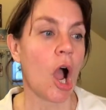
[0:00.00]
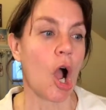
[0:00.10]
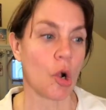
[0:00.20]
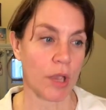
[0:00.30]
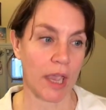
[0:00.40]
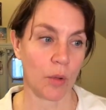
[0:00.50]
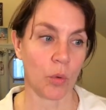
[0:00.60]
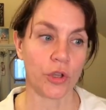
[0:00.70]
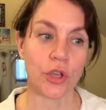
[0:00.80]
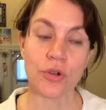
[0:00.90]
Okay,
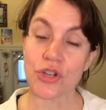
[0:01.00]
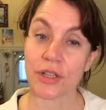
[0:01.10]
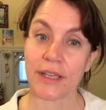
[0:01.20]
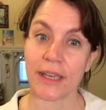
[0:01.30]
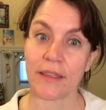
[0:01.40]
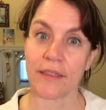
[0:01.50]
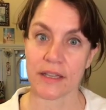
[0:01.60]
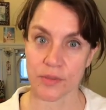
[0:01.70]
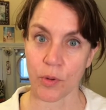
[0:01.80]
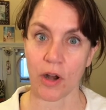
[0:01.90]
well, usually
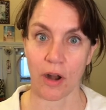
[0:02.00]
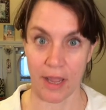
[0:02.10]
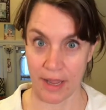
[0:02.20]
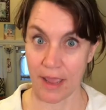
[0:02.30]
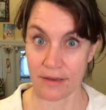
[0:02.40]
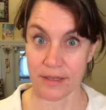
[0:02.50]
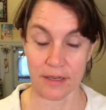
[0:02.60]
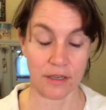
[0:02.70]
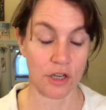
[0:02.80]
that's where I end it.